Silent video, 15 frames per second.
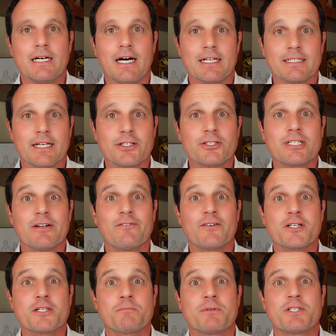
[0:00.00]
Another
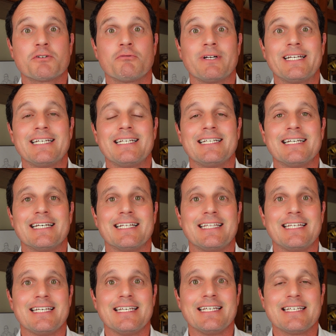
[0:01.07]
difference between
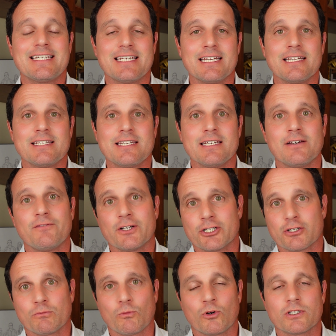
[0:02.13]
the CDC
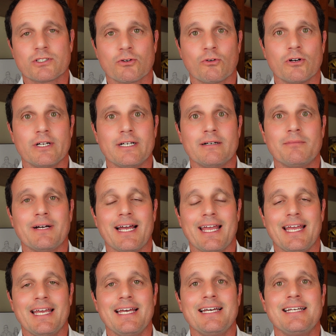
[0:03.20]
eviction moratorium
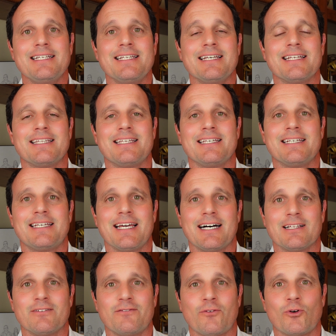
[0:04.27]
and the
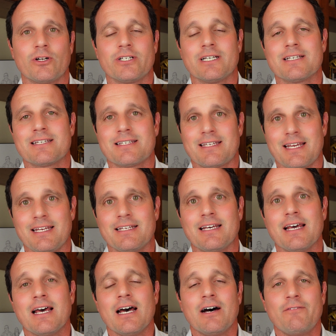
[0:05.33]
California state
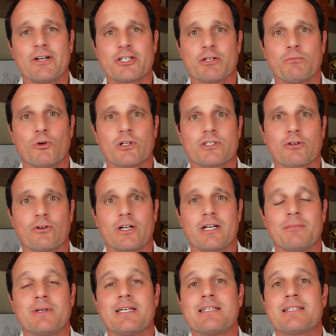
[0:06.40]
eviction
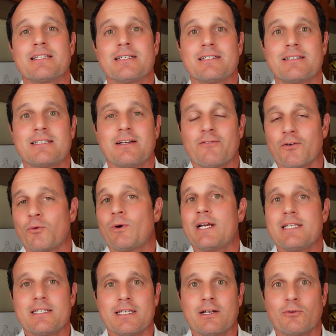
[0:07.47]
moratorium is the different
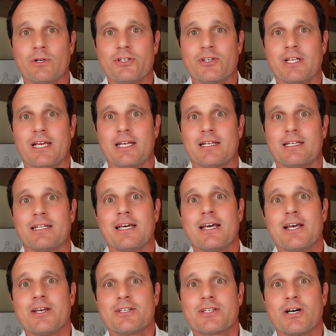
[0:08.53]
ways they originated.
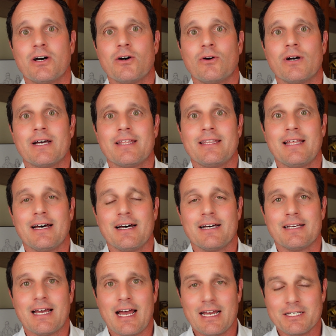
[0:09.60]
So
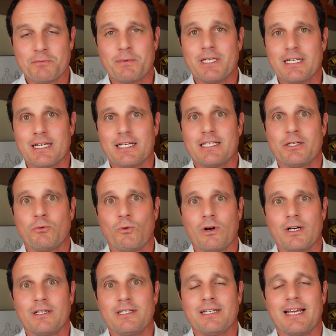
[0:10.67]
the SB
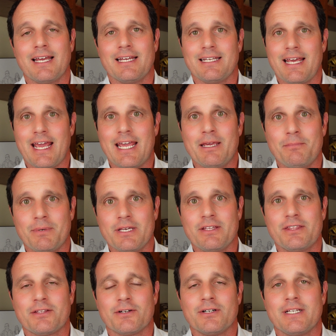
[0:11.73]
91 and AB
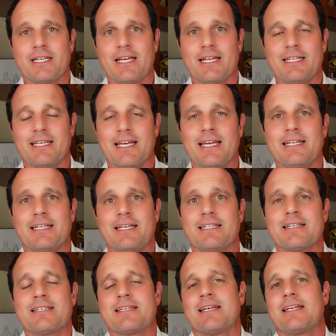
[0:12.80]
3088 in
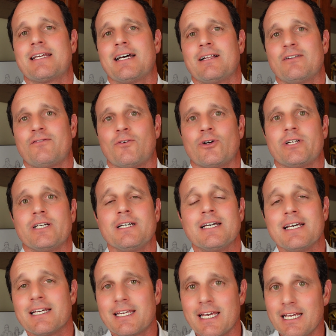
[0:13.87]
the state of California
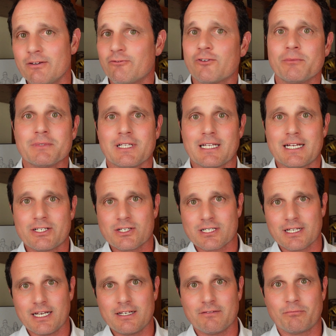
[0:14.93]
came from the
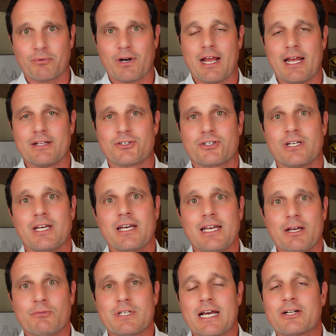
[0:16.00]
legislative branch.
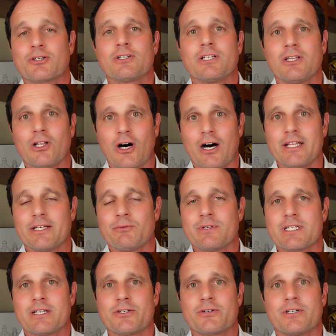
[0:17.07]
It was actually law that
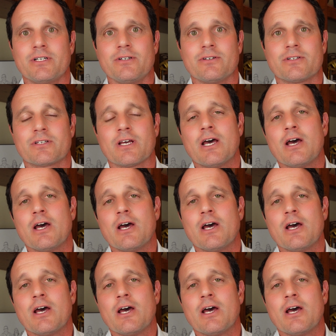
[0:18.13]
was introduced.